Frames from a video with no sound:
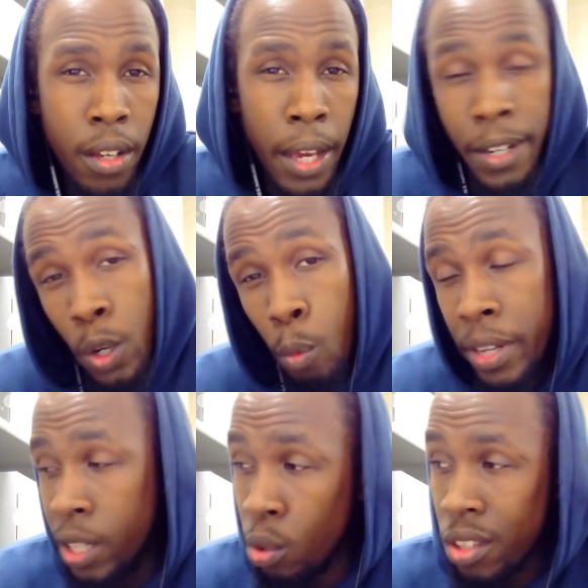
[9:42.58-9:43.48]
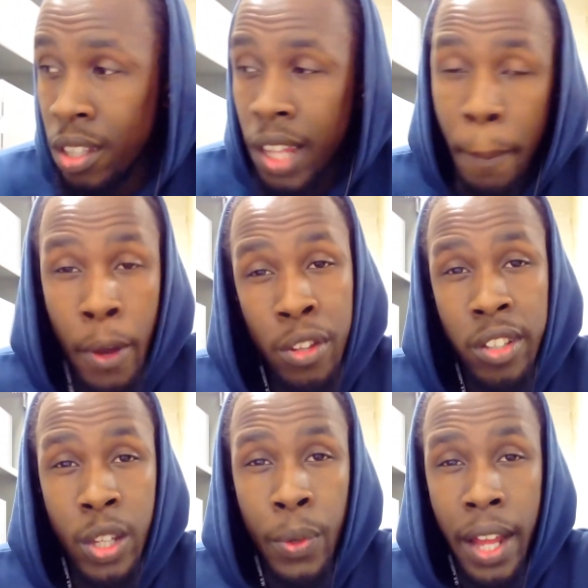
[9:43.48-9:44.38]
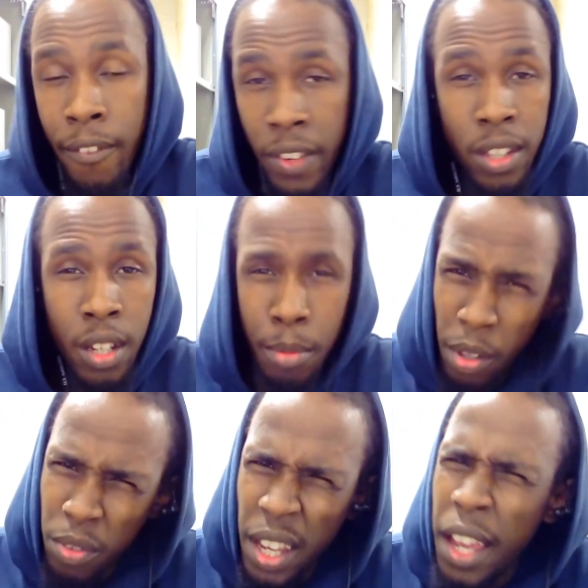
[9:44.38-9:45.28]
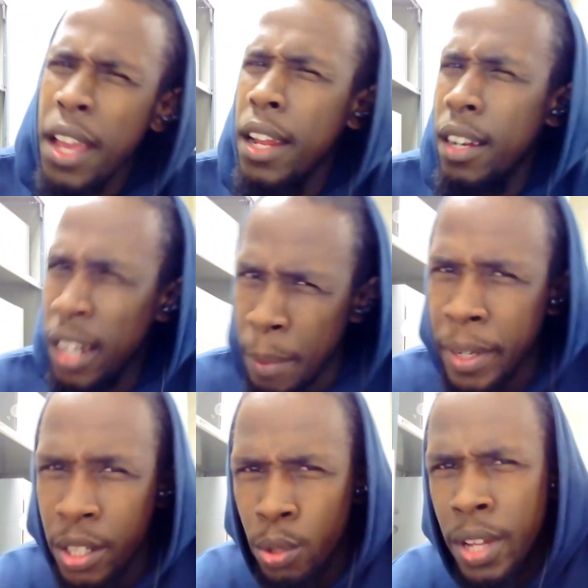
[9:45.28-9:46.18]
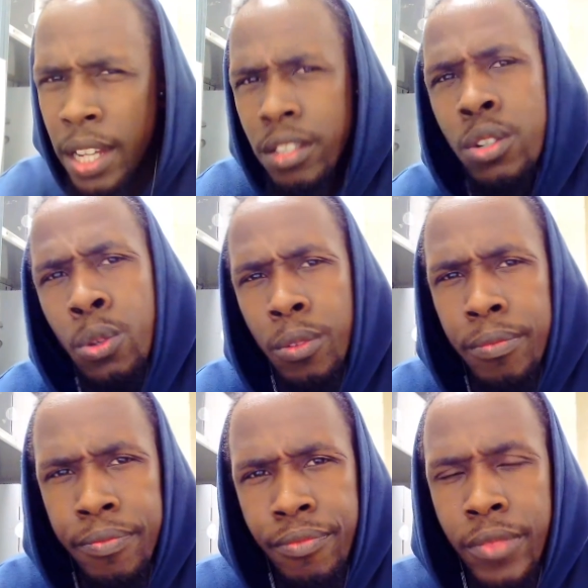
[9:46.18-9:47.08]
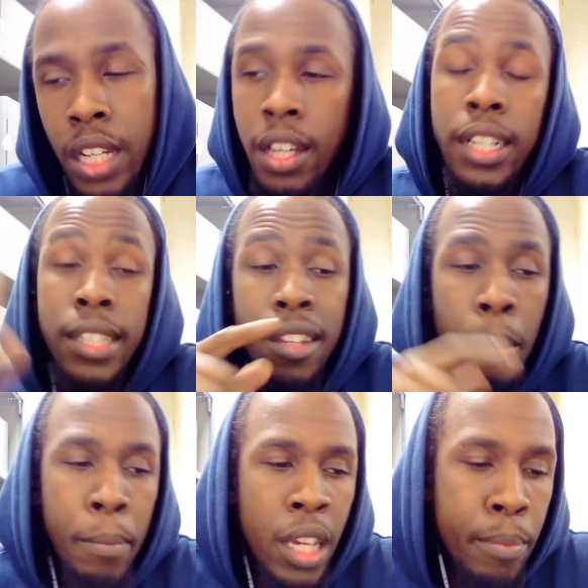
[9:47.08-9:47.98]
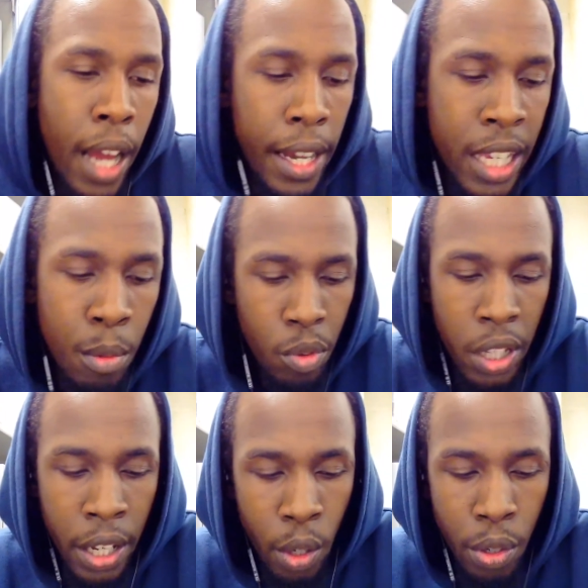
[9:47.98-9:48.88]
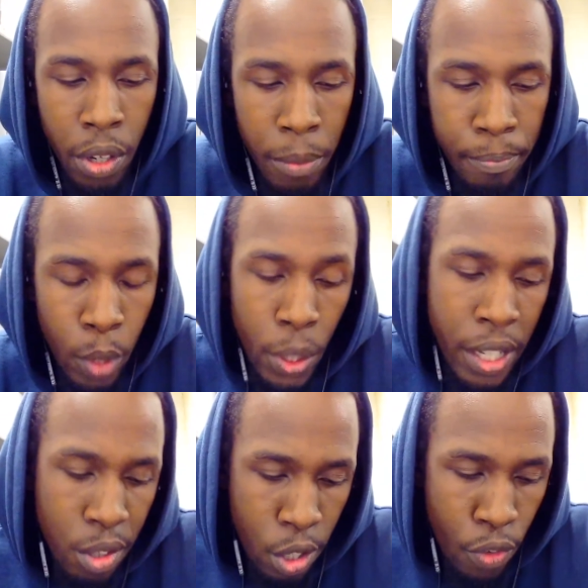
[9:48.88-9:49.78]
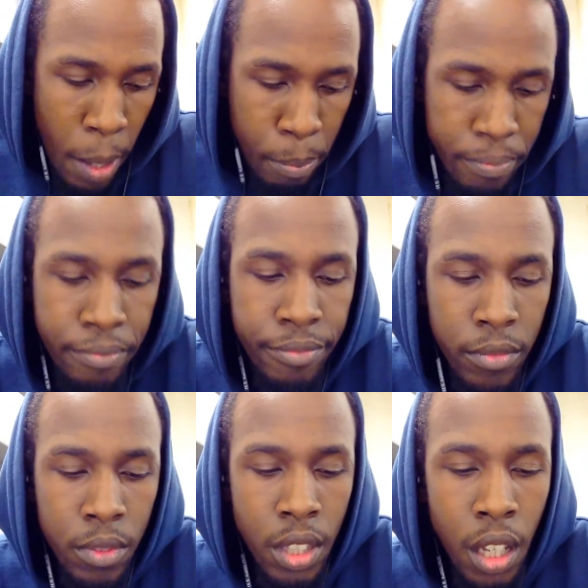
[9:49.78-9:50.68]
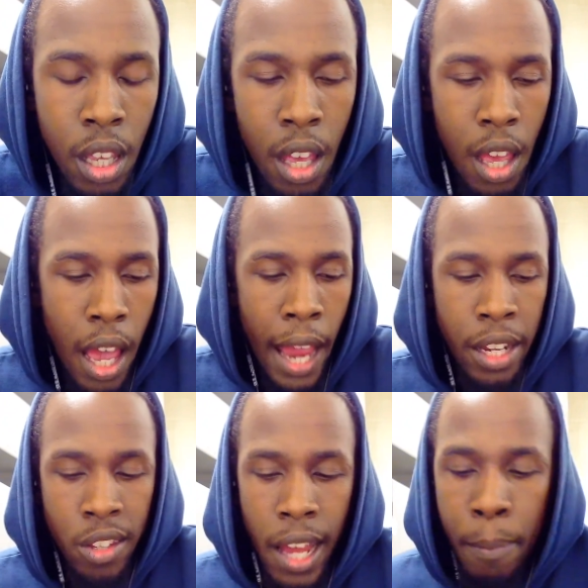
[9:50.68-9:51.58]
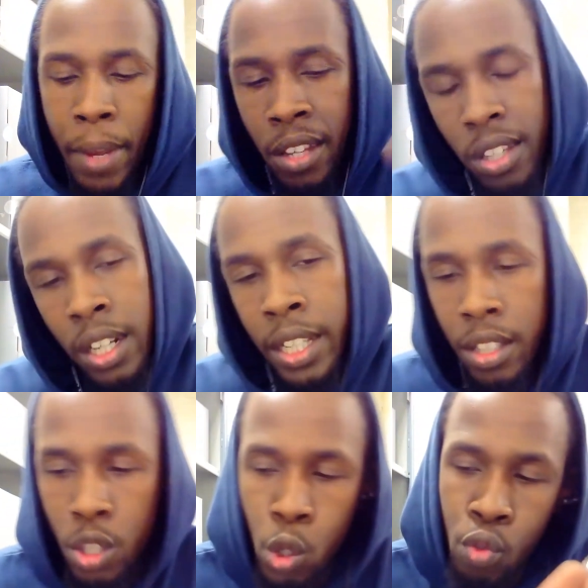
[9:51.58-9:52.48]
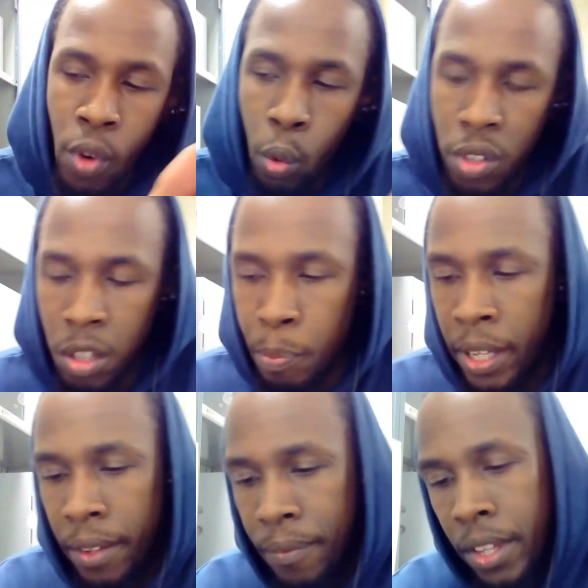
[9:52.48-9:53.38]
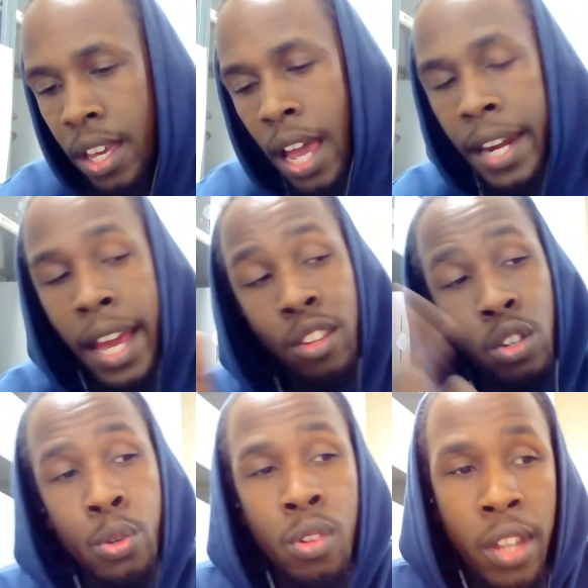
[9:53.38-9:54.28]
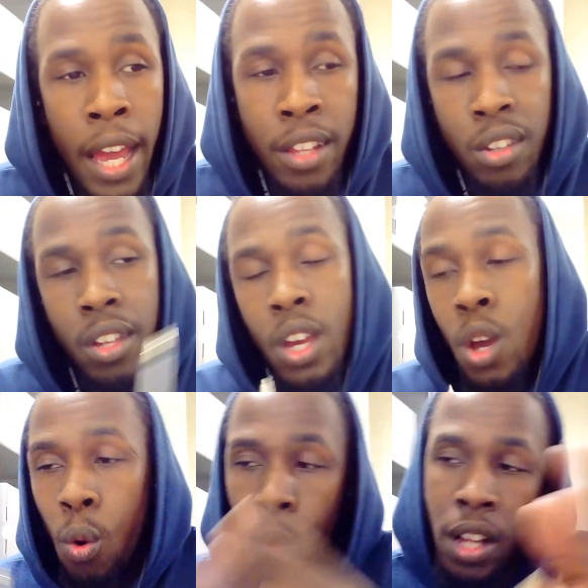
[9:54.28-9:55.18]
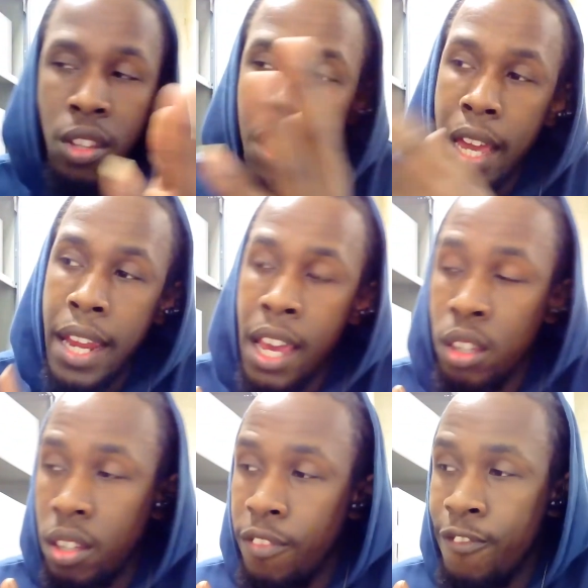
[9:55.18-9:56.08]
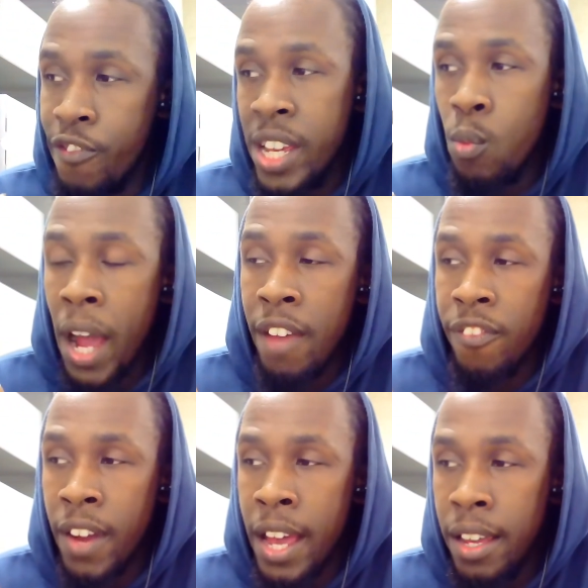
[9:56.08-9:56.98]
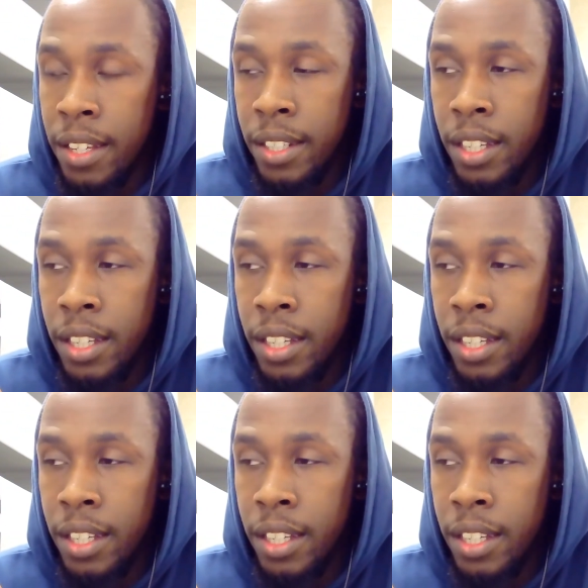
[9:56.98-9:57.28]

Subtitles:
And then nobody else sees that person doing it and thinks to themselves, yeah, let me do that too. There's a meme that I keep seeing on Instagram, and it's like basically 2 roads split, and it has 2 signs. One sign has free Wi-Fi,